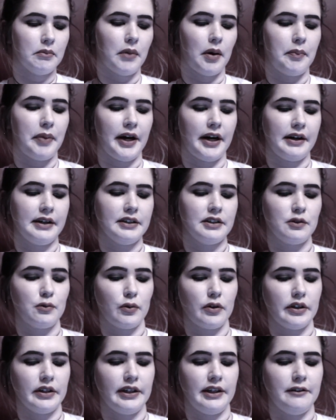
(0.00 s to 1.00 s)
My parents
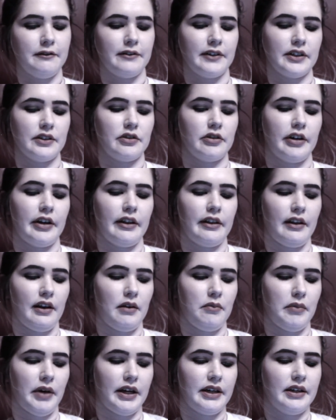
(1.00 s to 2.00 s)
weren't neat freaks or
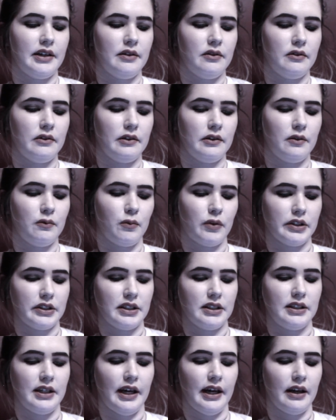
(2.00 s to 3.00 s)
anything, but I didn't want
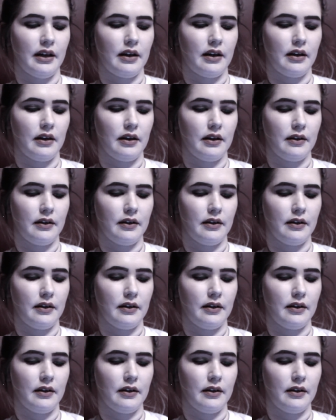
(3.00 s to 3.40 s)
to take